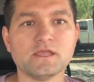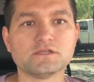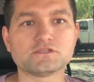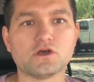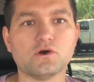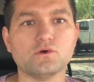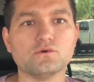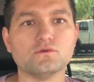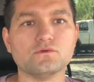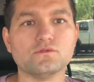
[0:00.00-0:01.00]
So
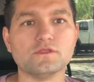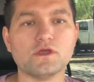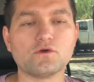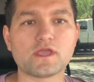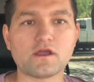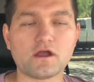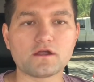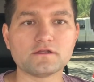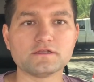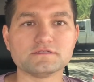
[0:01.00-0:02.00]
the
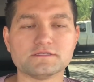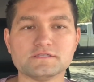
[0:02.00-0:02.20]
OKR is